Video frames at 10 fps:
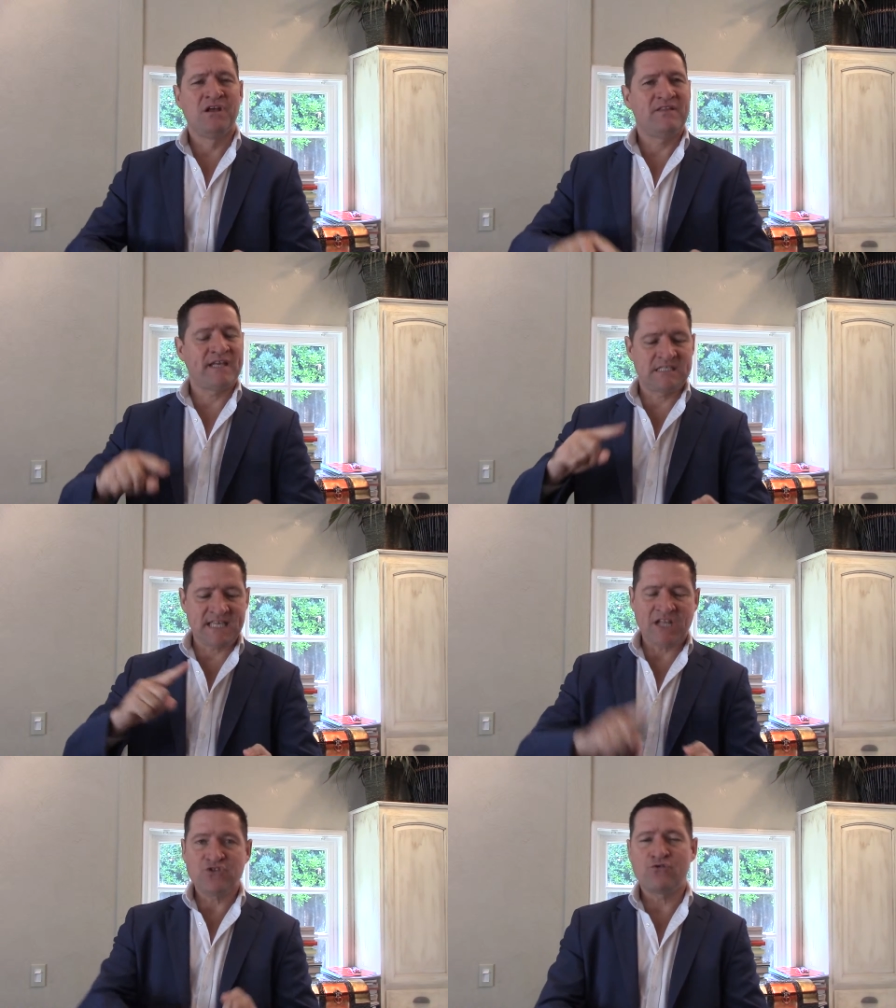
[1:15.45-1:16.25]
They
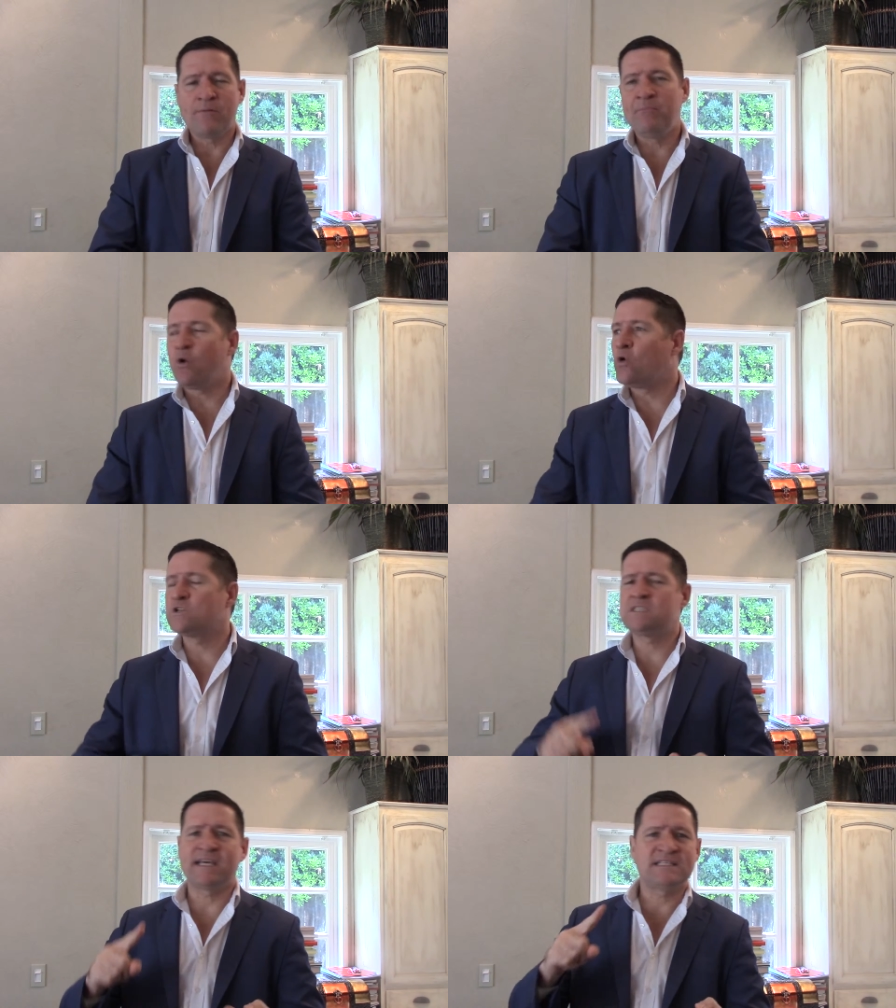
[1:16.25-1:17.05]
send you
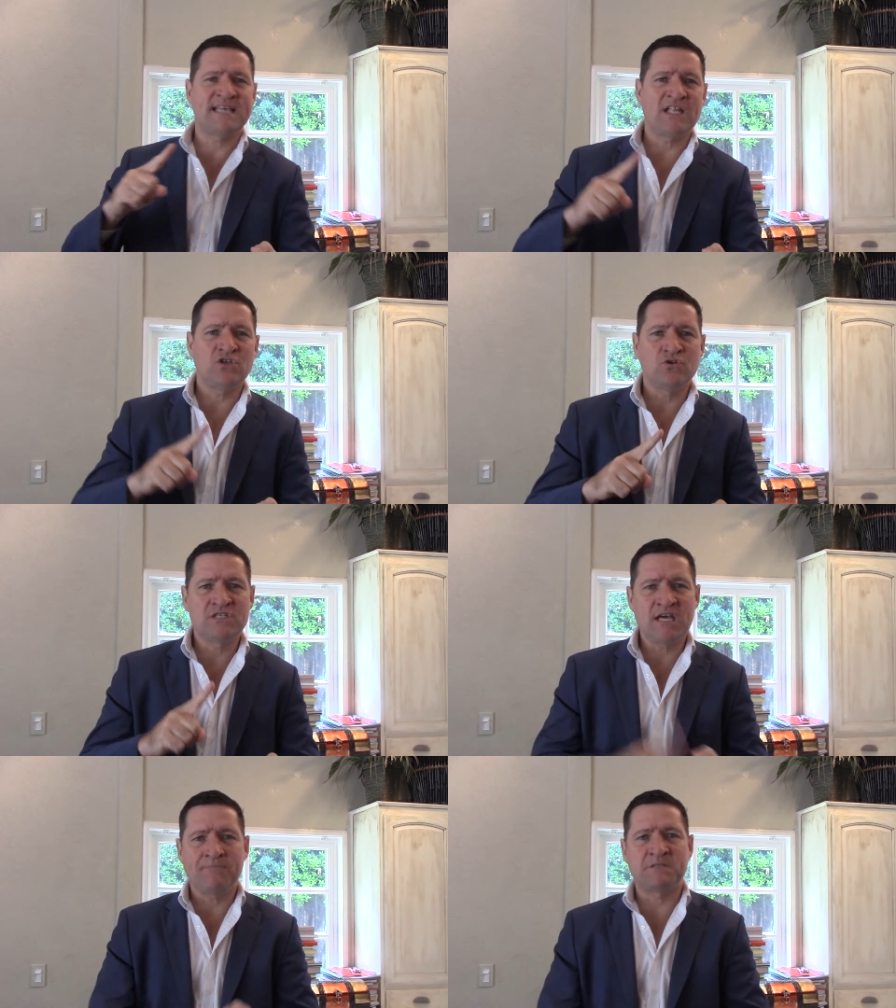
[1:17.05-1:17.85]
reports. They send you
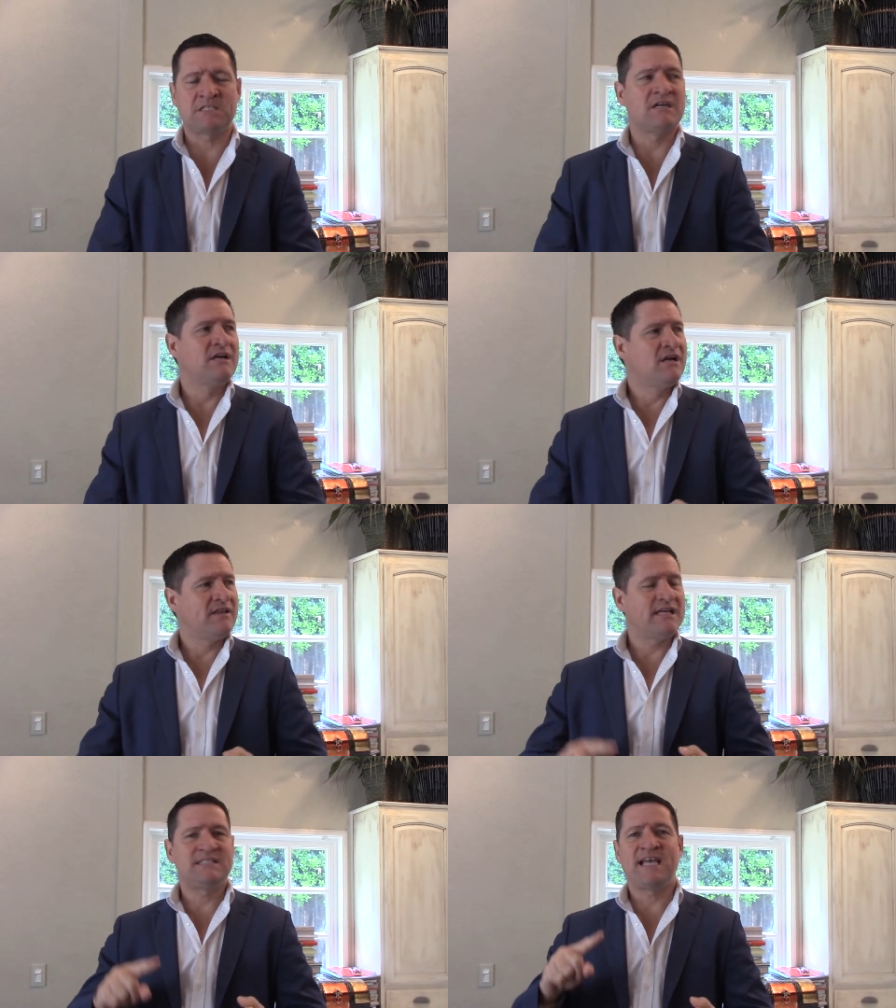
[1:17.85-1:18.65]
tips.
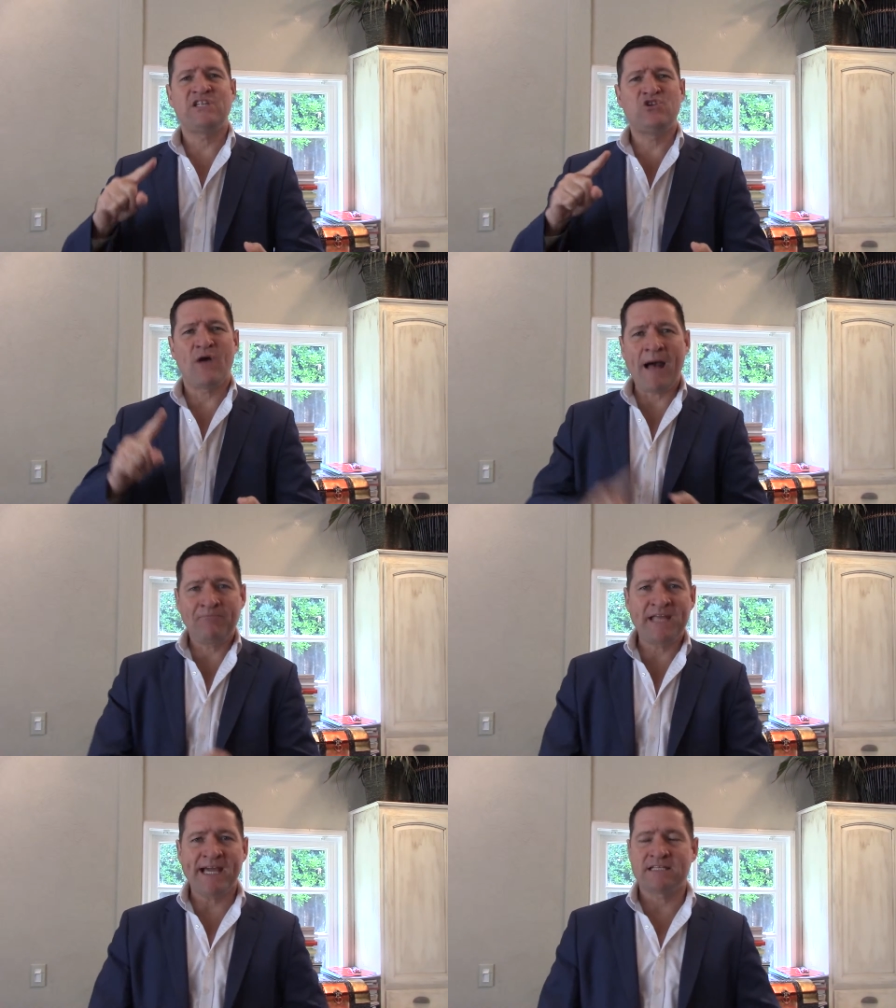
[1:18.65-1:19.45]
They send you
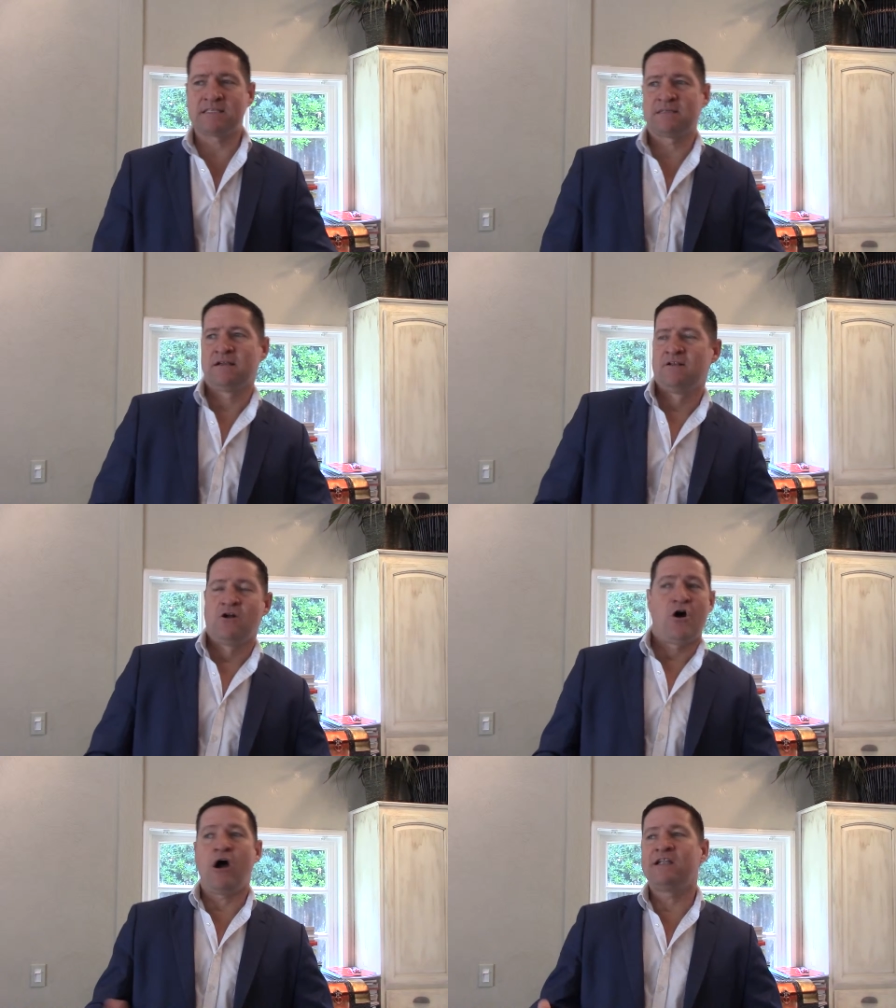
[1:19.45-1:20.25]
updates.
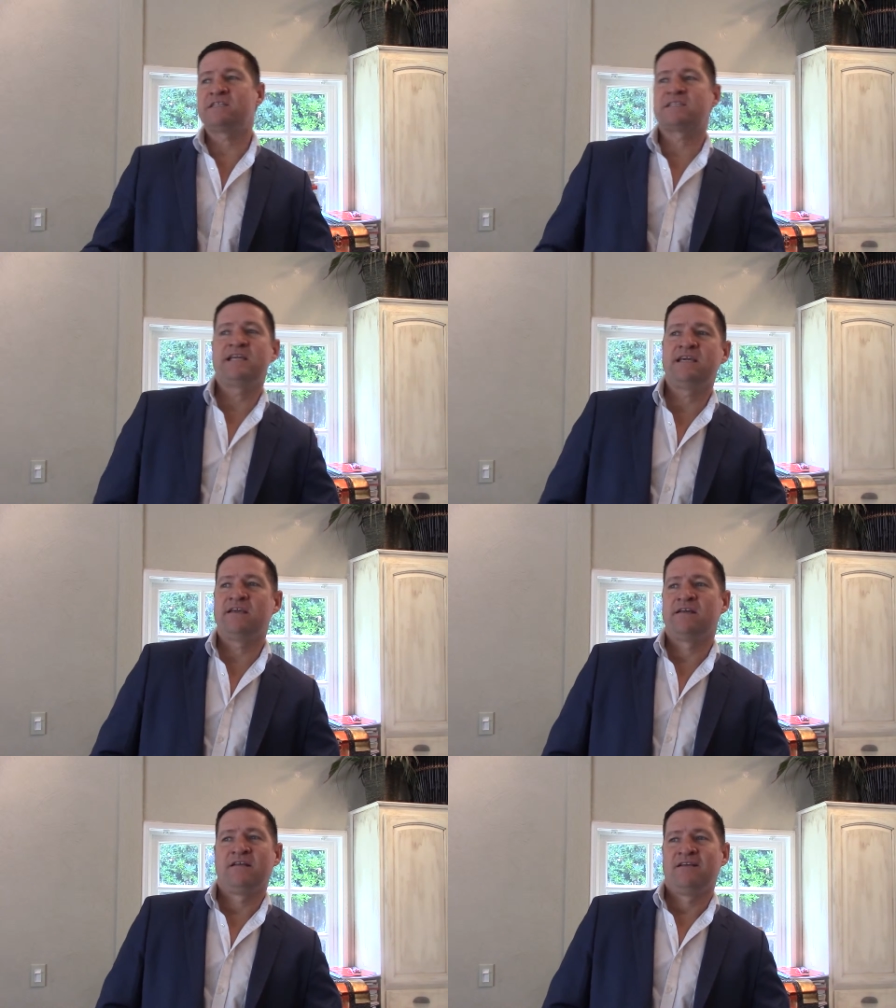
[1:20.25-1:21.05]

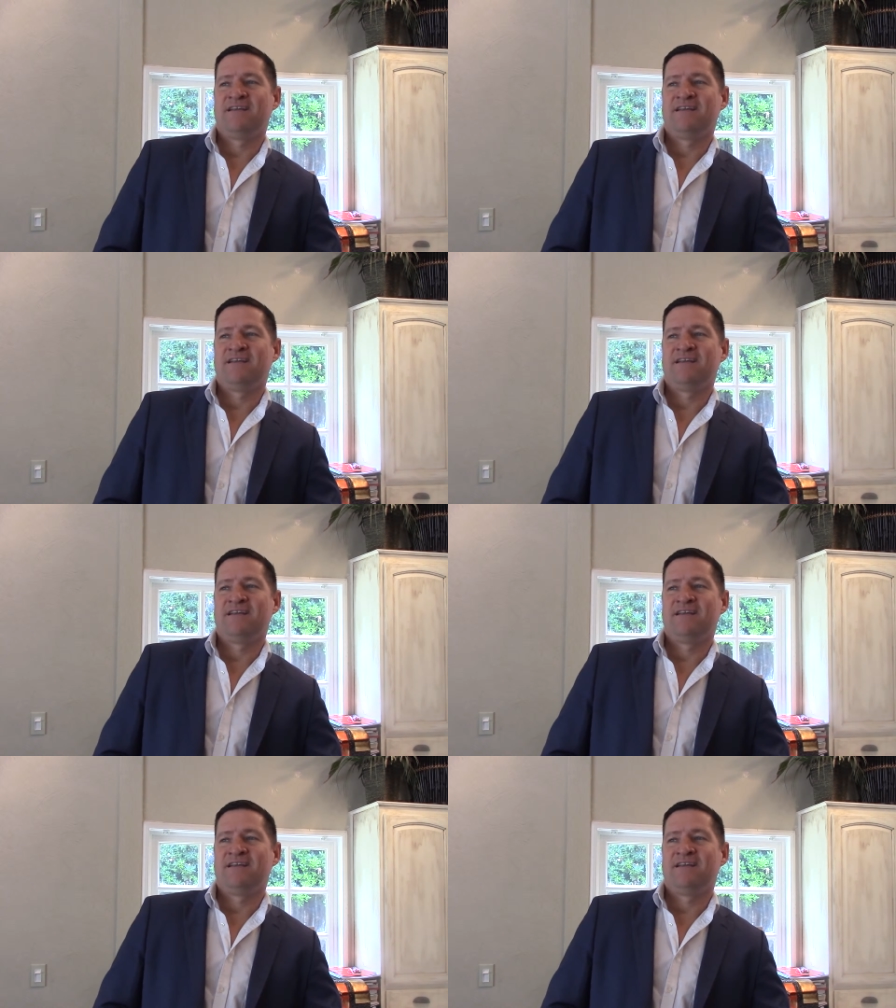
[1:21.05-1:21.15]
Honestly,